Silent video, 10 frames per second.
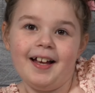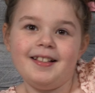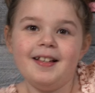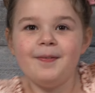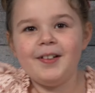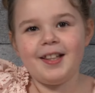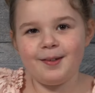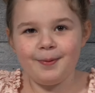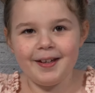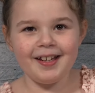that's it for
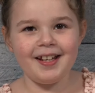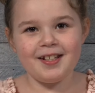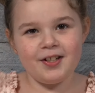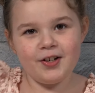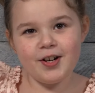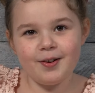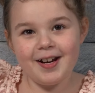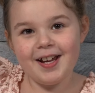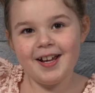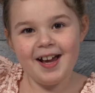this week in
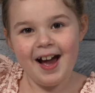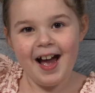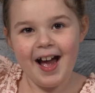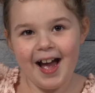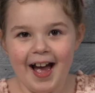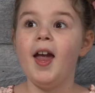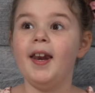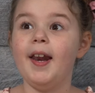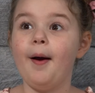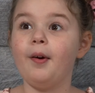history.
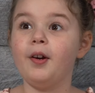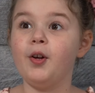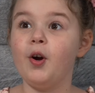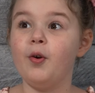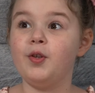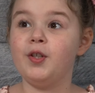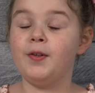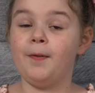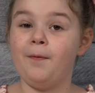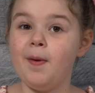Now we're going to go
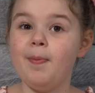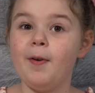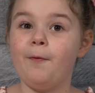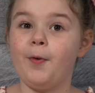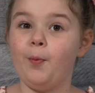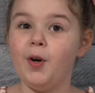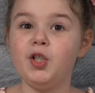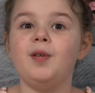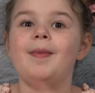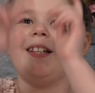to Phoebe for what
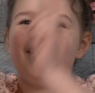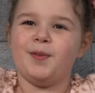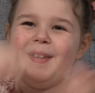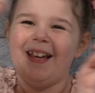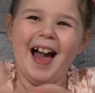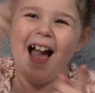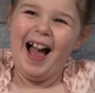she made this week.